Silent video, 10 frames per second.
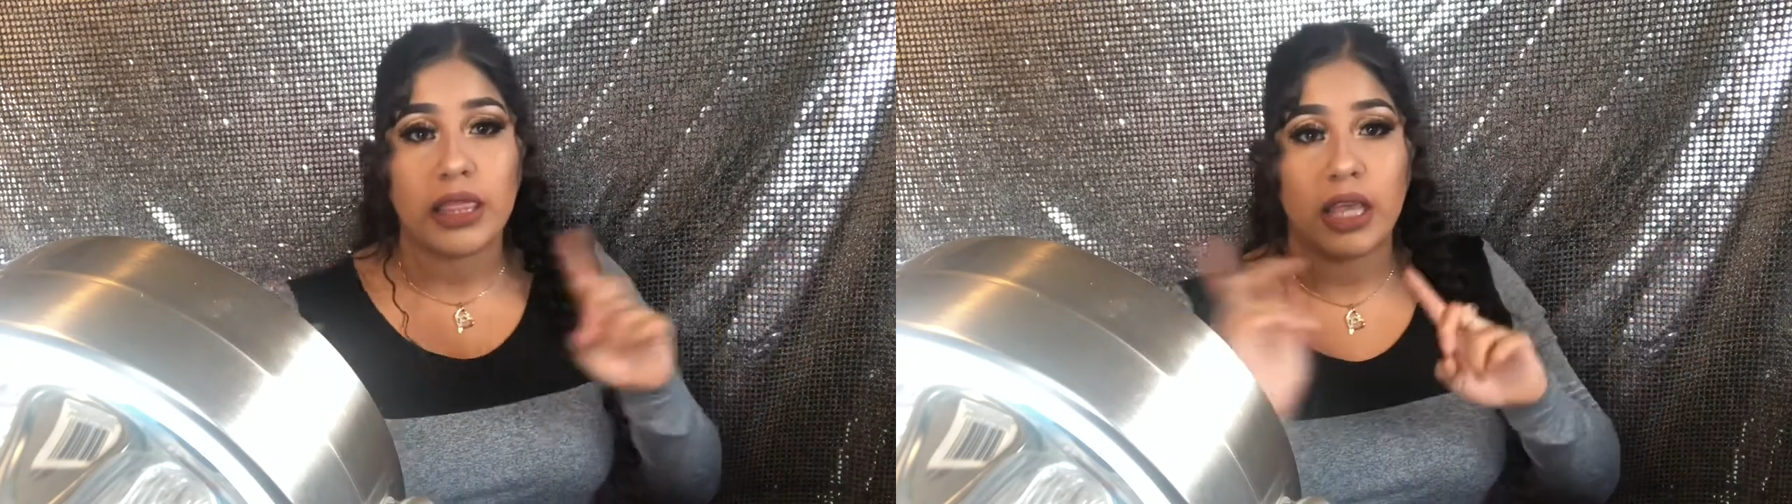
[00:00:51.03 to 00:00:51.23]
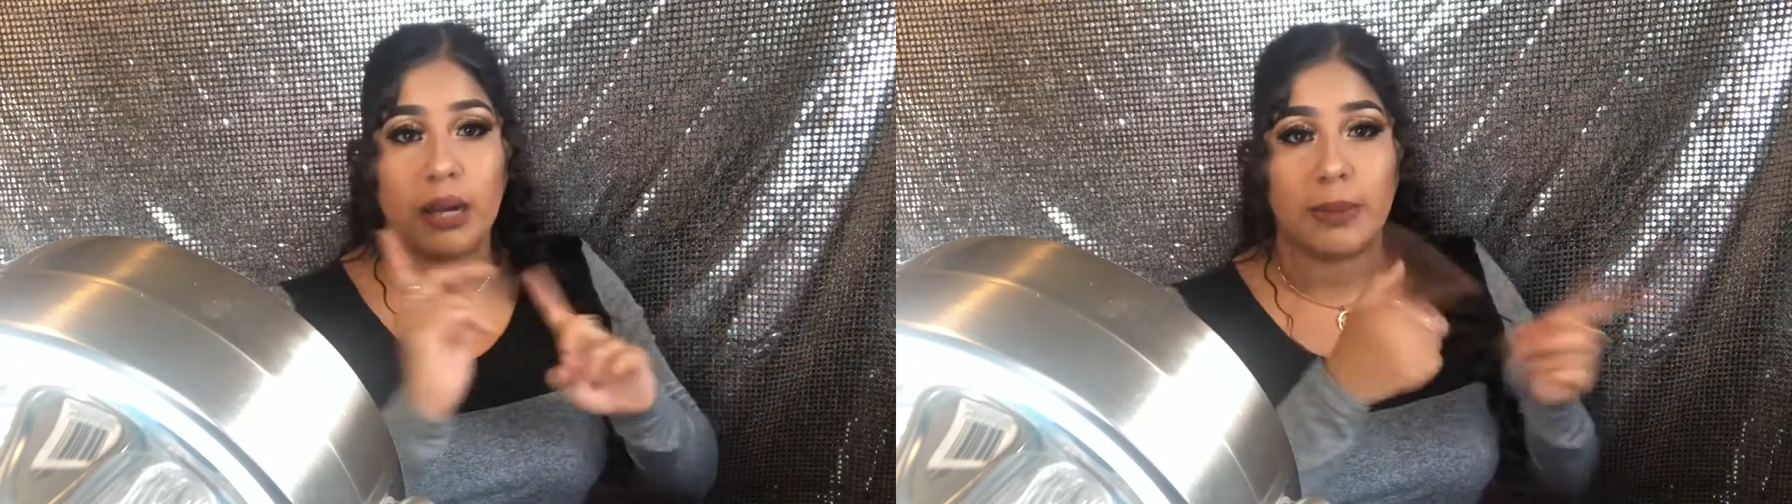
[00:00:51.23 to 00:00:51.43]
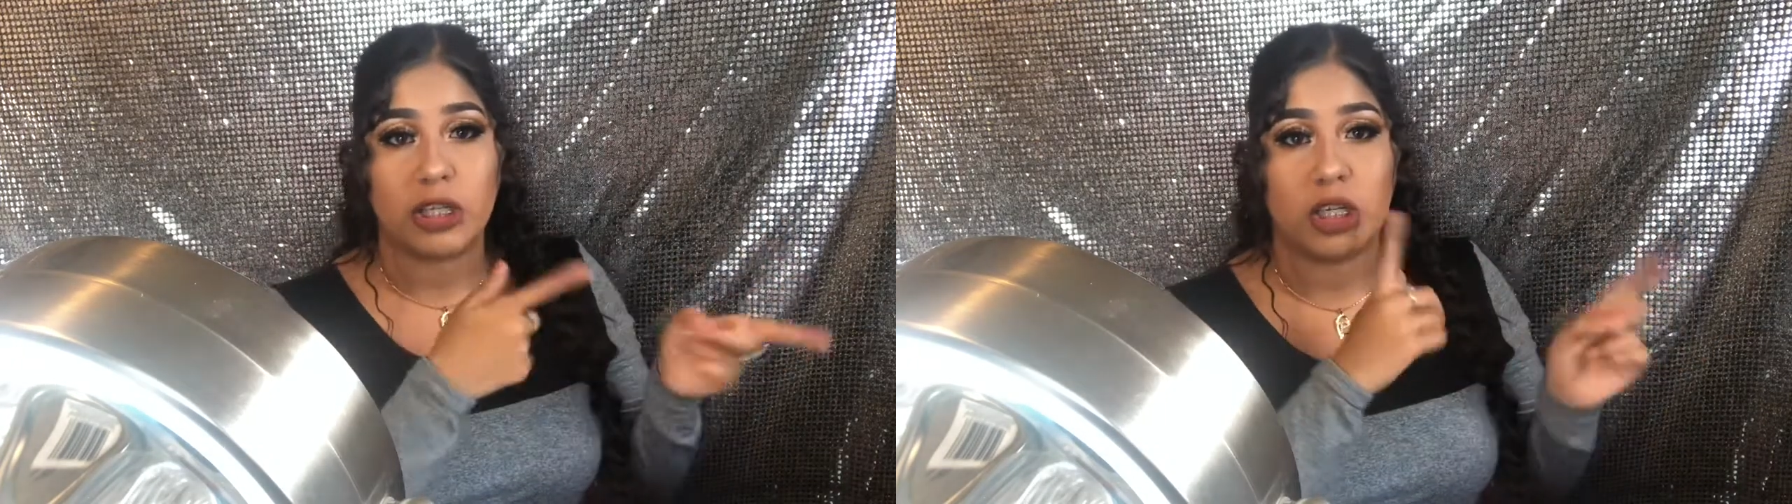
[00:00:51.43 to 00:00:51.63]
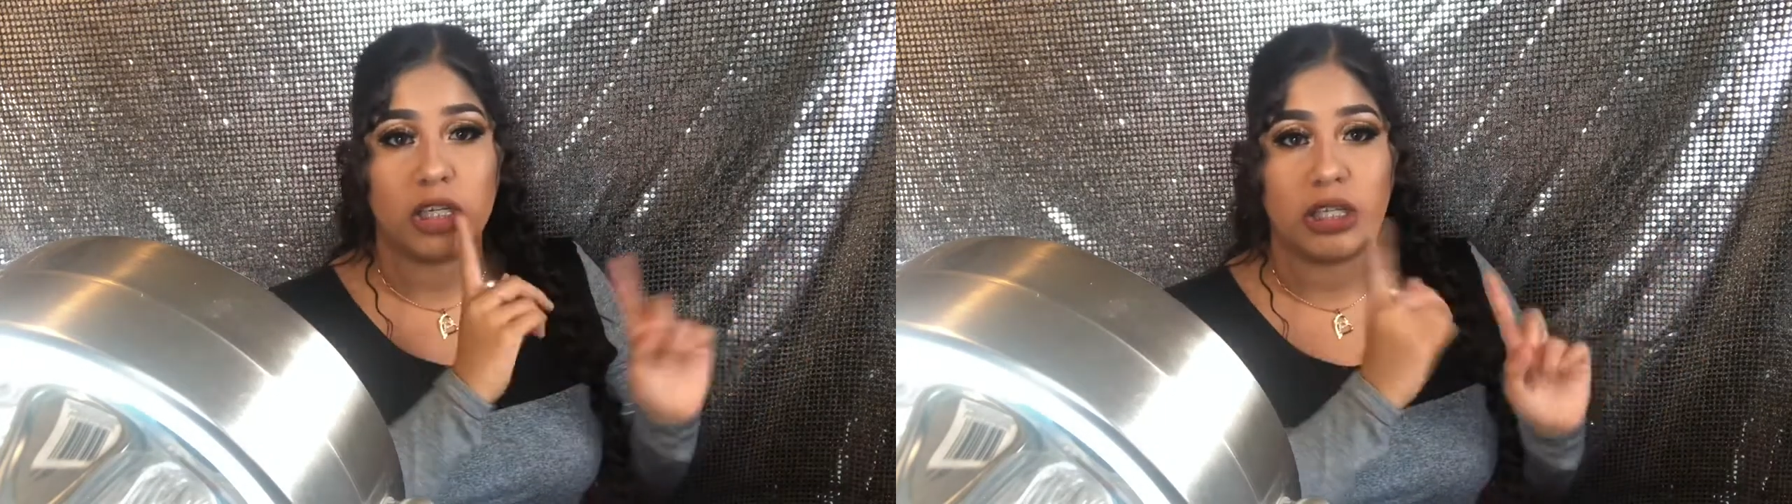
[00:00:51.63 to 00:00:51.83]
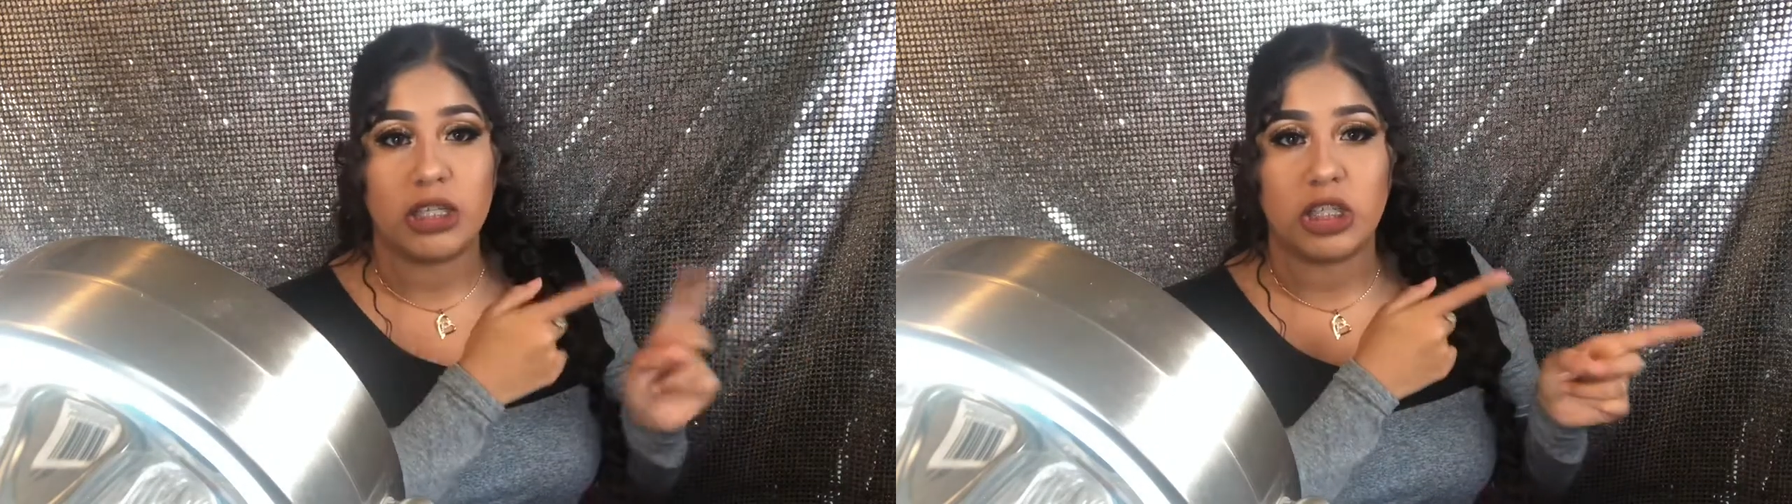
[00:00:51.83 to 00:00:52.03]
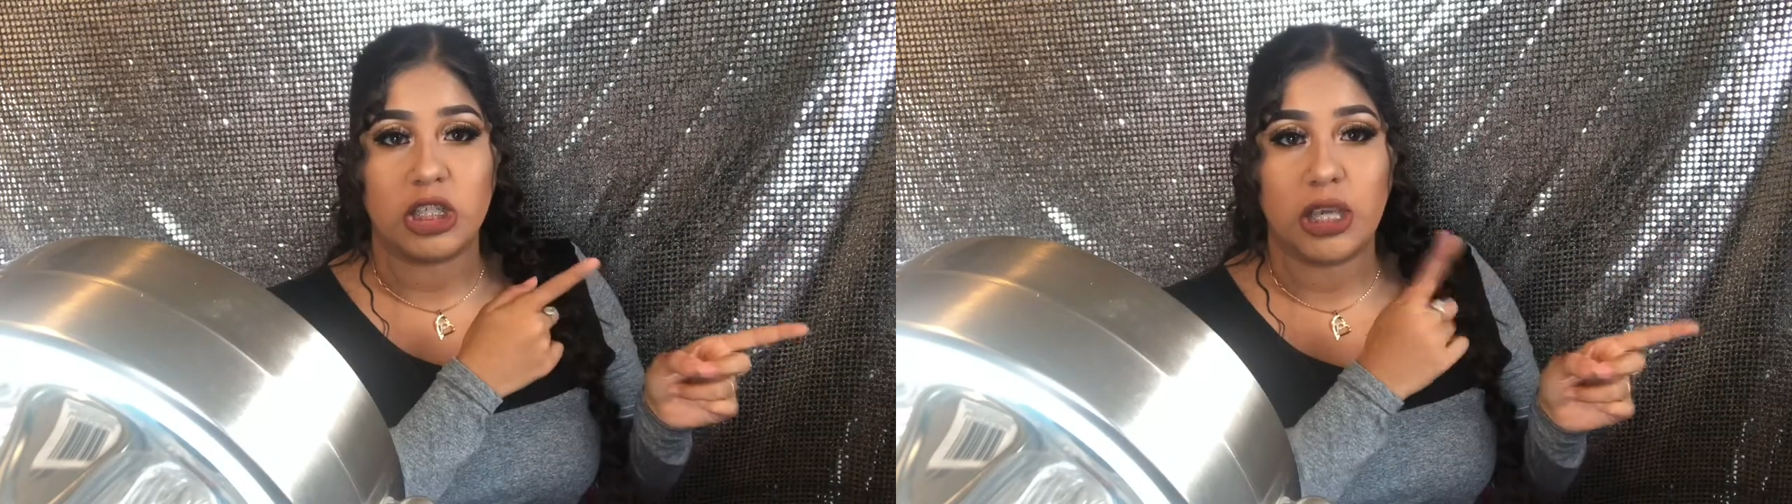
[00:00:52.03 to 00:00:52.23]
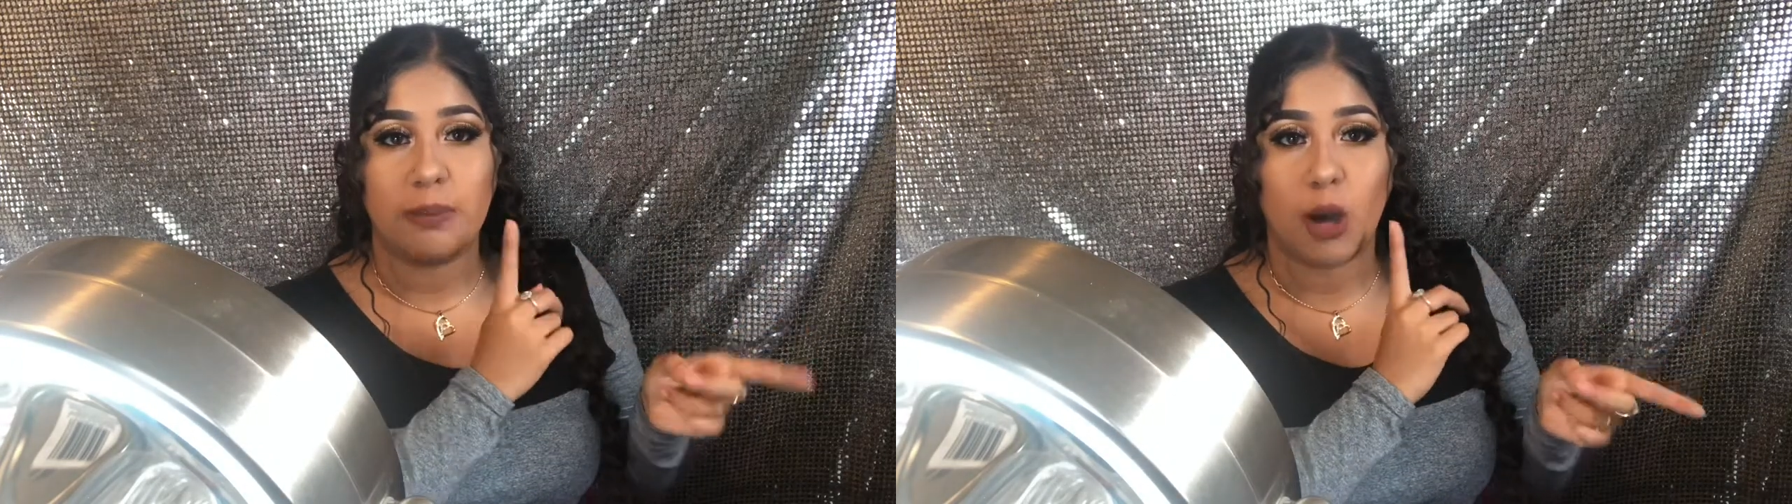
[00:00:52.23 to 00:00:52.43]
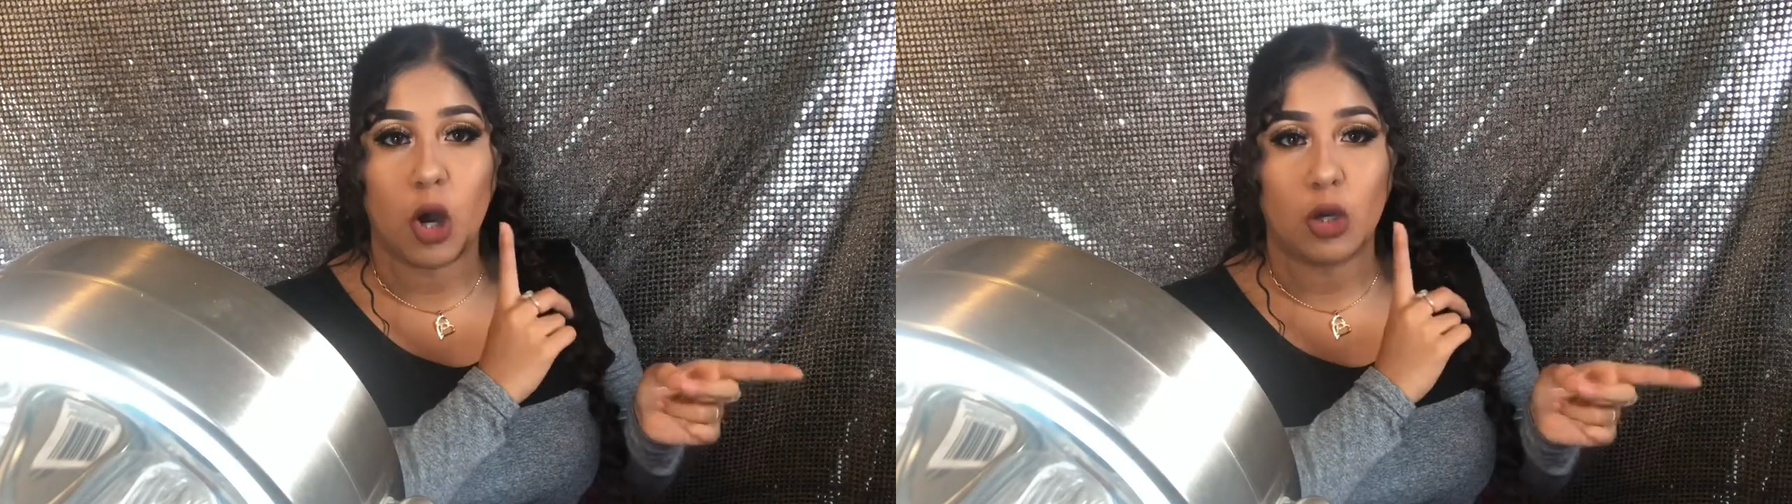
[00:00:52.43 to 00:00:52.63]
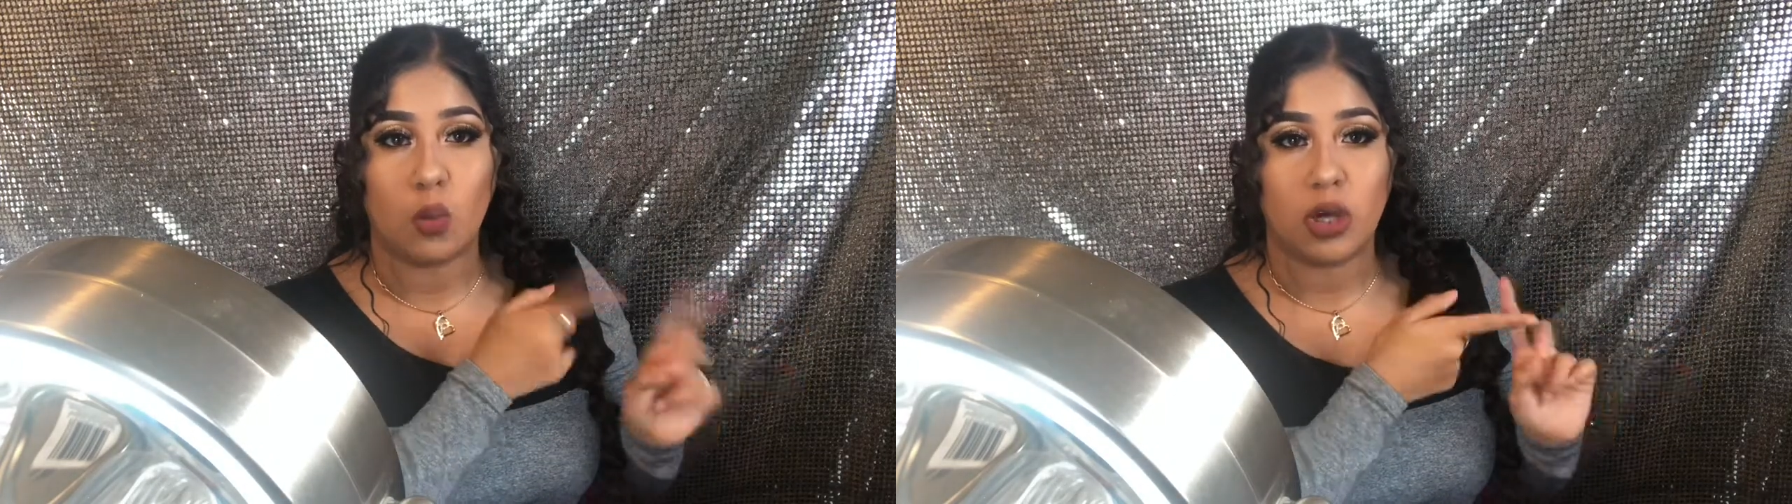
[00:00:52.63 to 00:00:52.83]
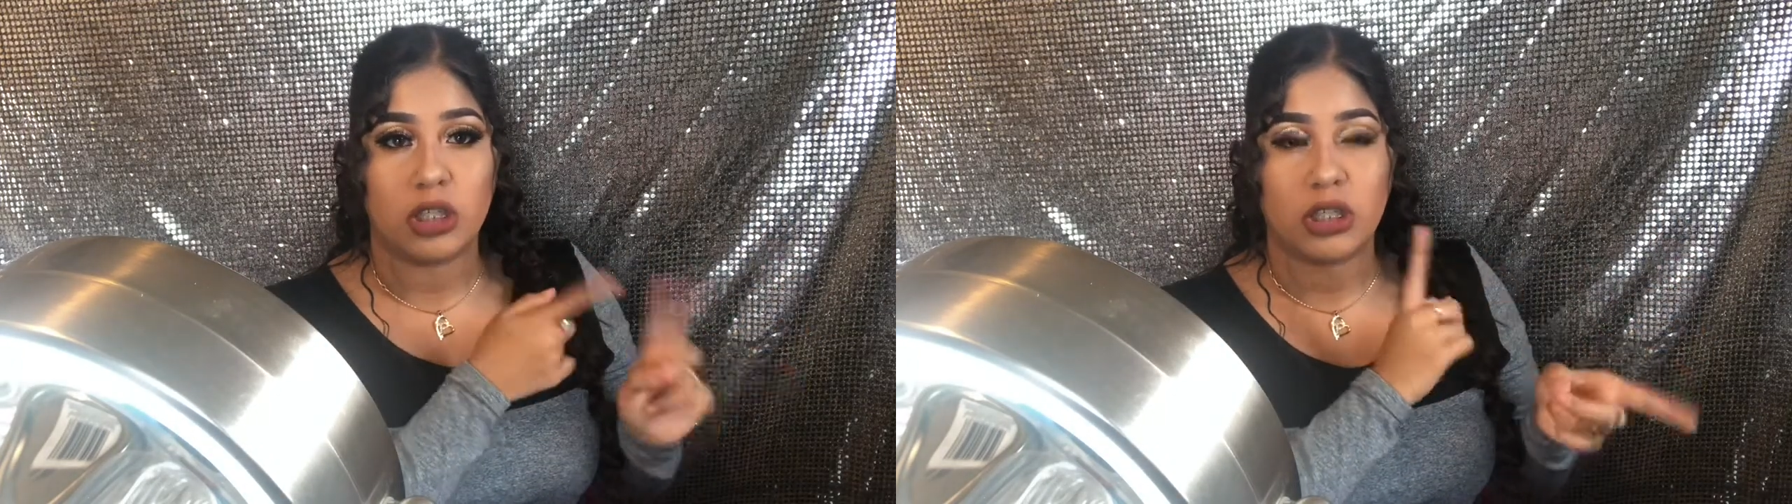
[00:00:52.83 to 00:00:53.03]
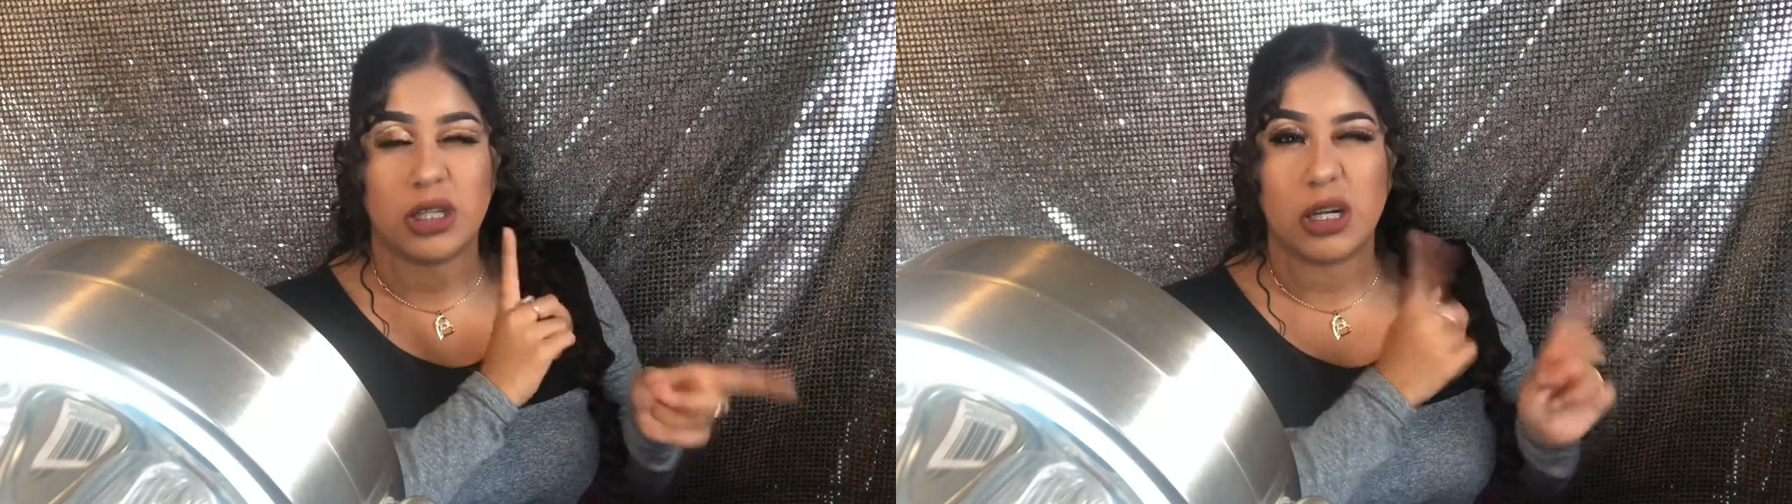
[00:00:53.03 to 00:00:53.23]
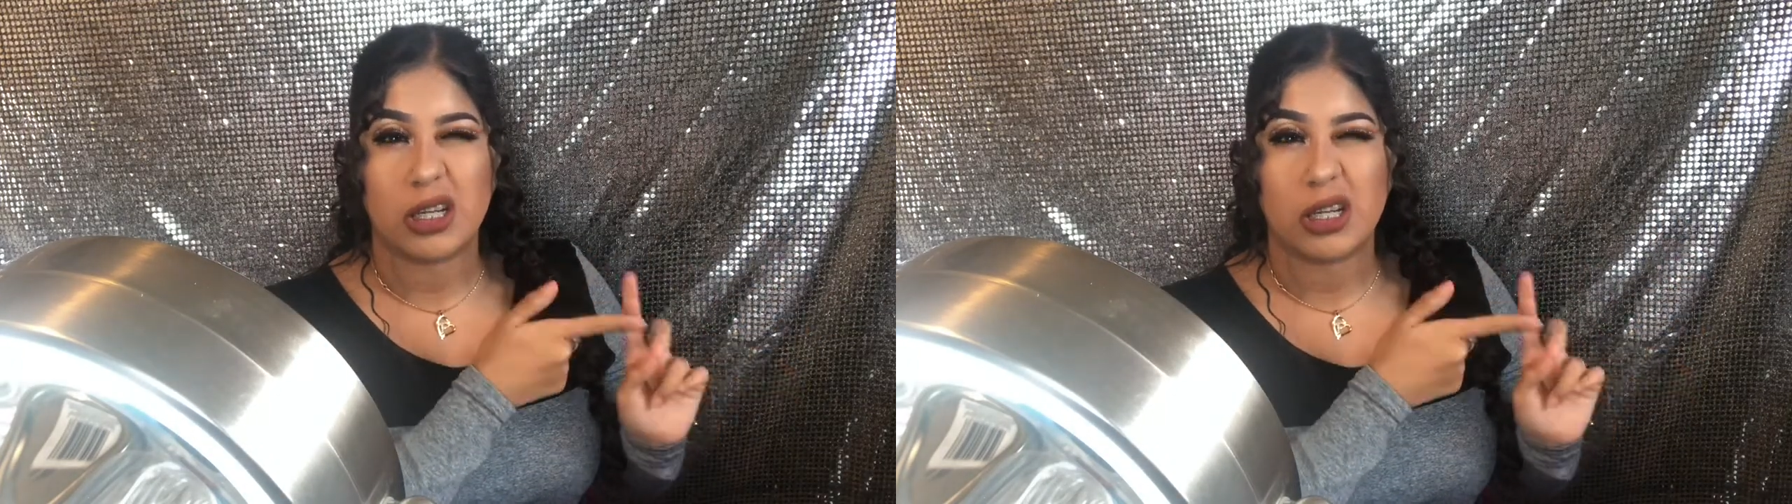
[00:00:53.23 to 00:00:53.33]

then make sure to just keep on watching.